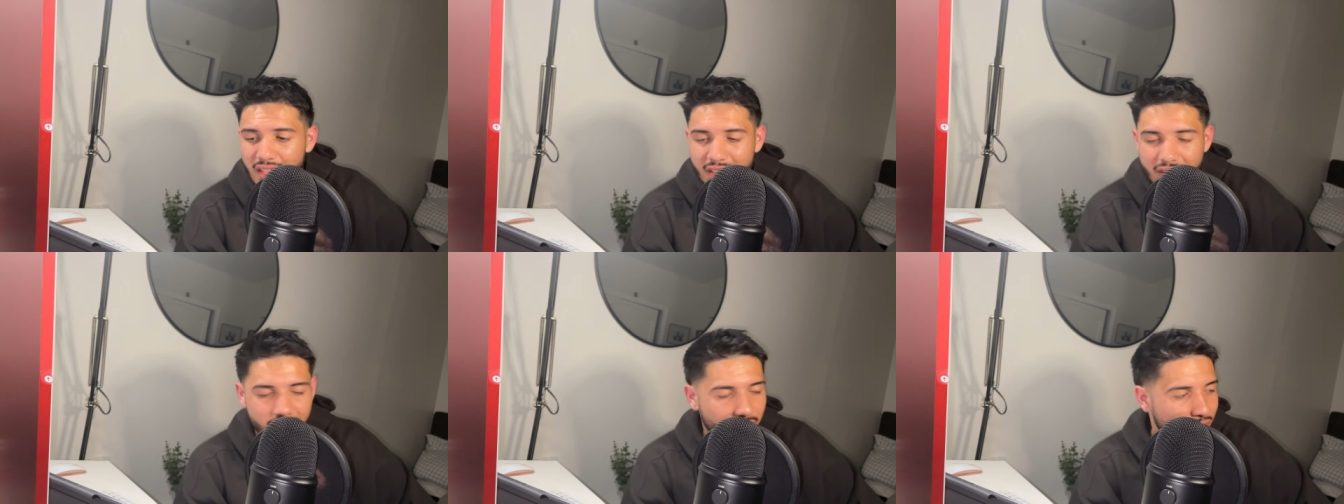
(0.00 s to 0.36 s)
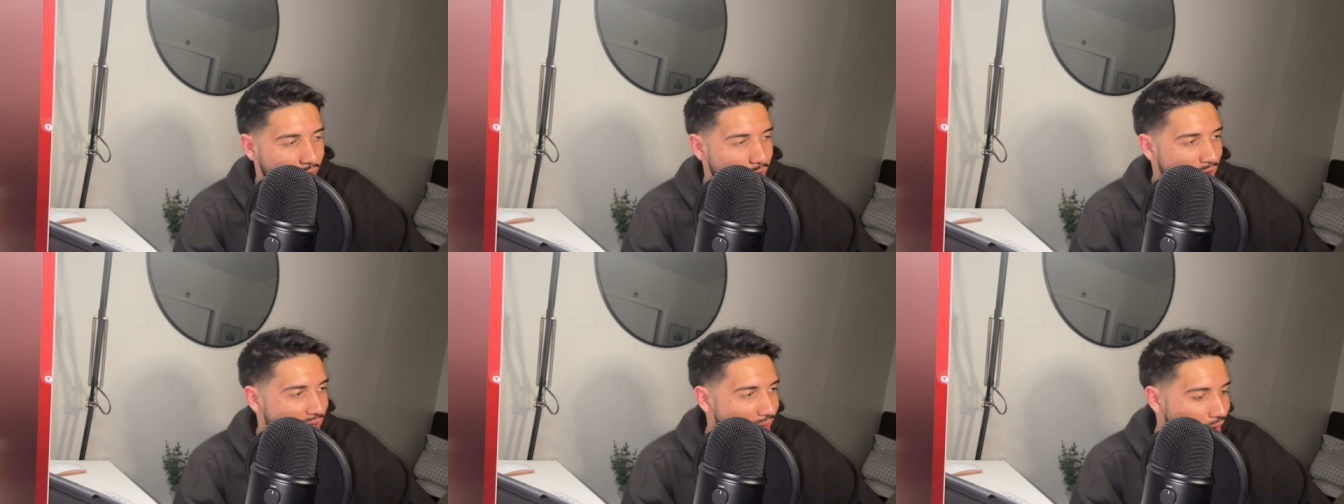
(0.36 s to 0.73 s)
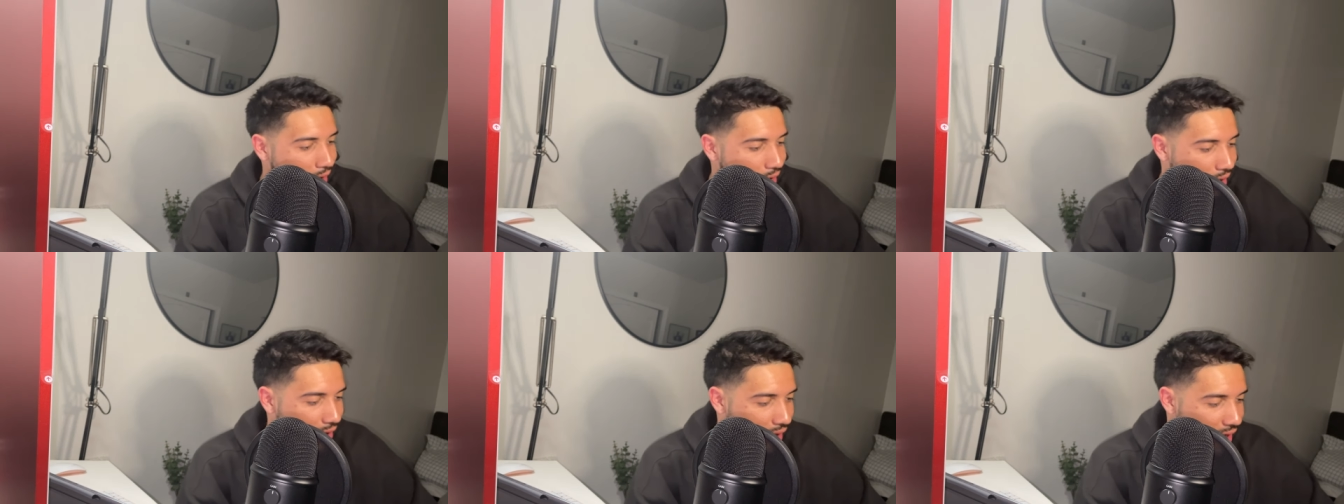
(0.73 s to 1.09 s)
so
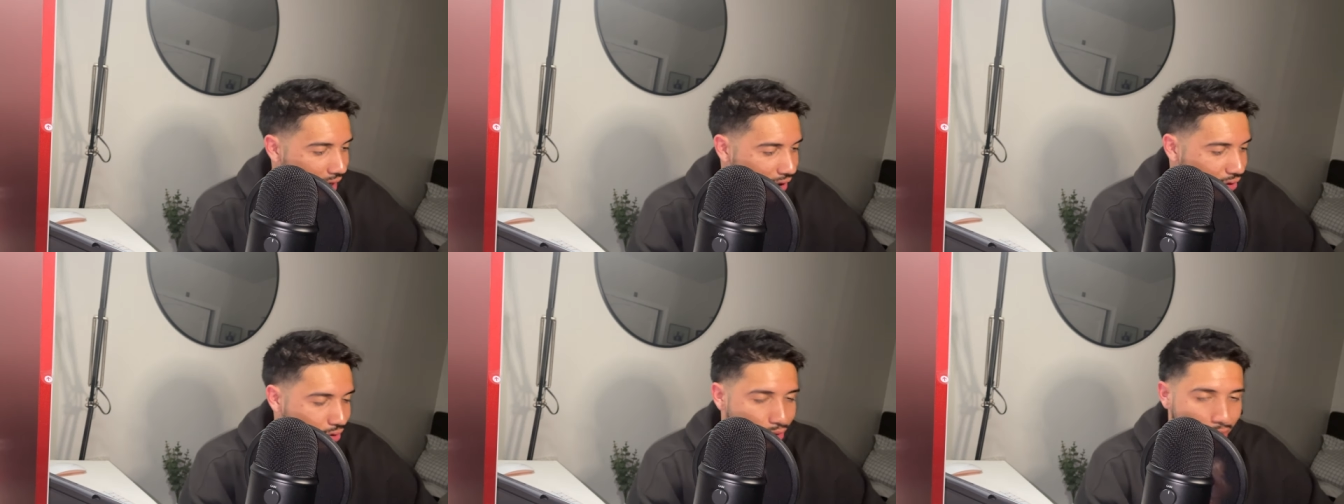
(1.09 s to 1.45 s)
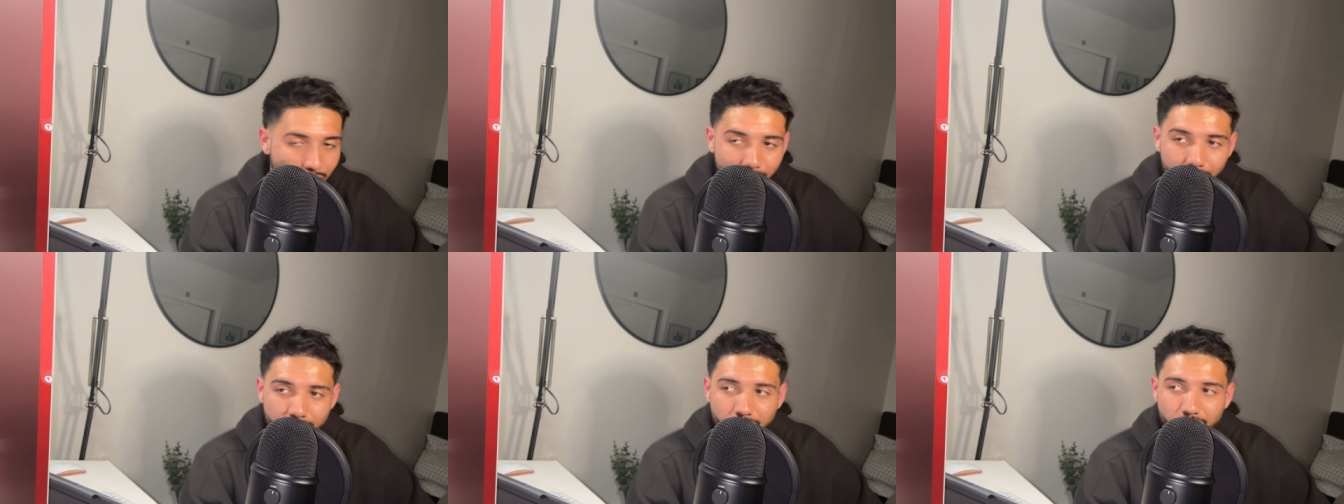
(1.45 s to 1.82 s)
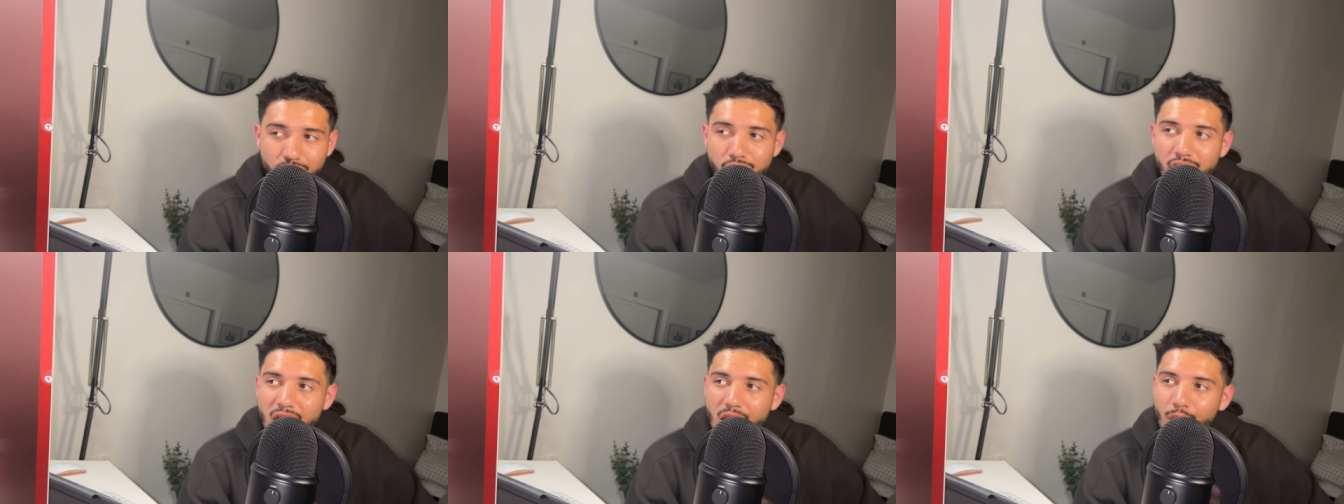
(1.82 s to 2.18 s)
in in
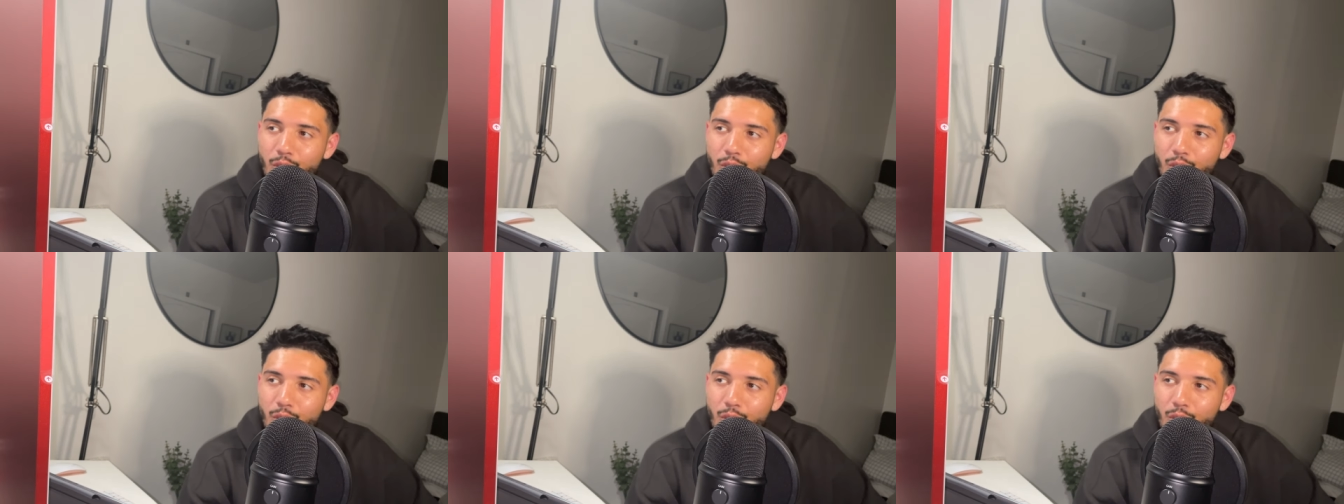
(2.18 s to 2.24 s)
total,